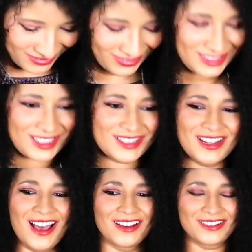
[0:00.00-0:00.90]
which is
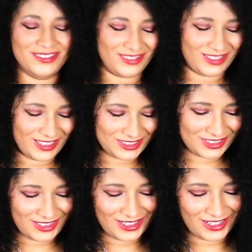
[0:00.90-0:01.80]
not cool
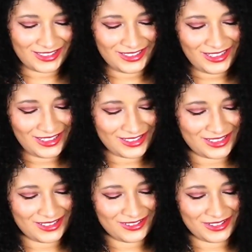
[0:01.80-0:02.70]
actually that I need to
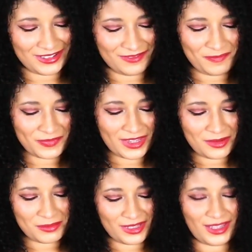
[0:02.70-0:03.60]
do it.
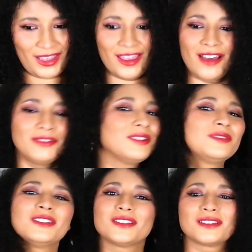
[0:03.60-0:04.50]
But hey, I would have
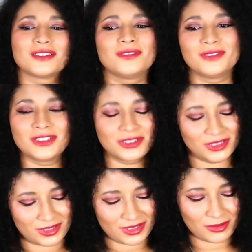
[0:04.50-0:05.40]
just
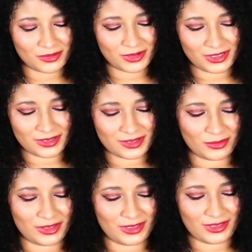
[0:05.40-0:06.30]
eventually stopped wearing some
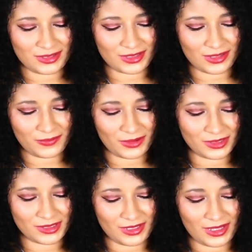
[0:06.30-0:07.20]
of these if I wasn't